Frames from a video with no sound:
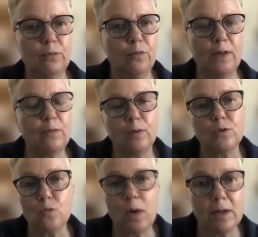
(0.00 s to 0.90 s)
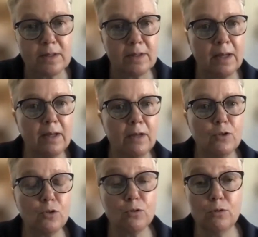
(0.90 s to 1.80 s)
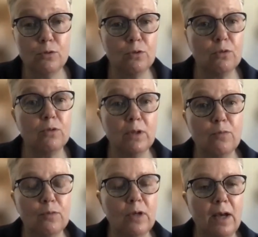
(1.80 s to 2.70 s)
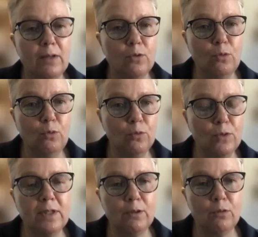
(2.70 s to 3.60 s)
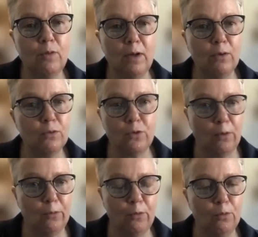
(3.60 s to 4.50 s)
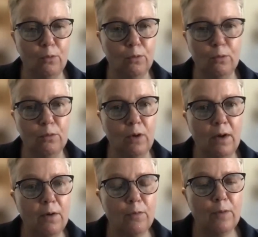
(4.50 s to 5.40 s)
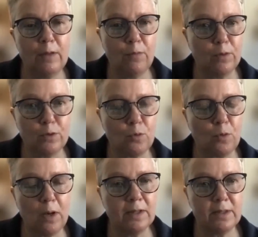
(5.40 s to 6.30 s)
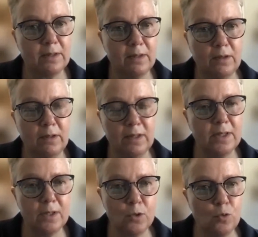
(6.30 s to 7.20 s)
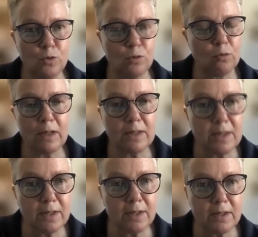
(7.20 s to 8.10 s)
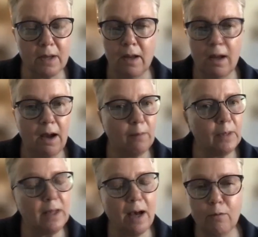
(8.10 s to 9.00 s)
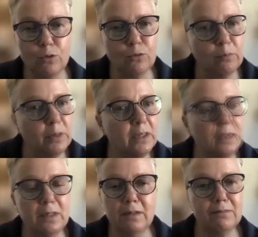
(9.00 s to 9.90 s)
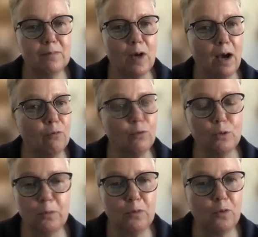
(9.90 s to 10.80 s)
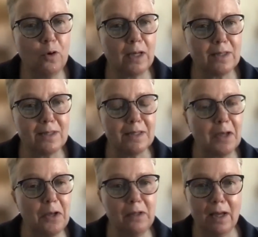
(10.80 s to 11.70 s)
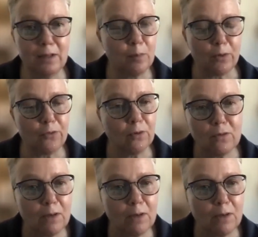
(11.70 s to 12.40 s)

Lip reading: Fed funds rate. So, if we had the equivalent of the Fed funds rates leading to the crisis, I mean, I wouldn't be forecasting 8%.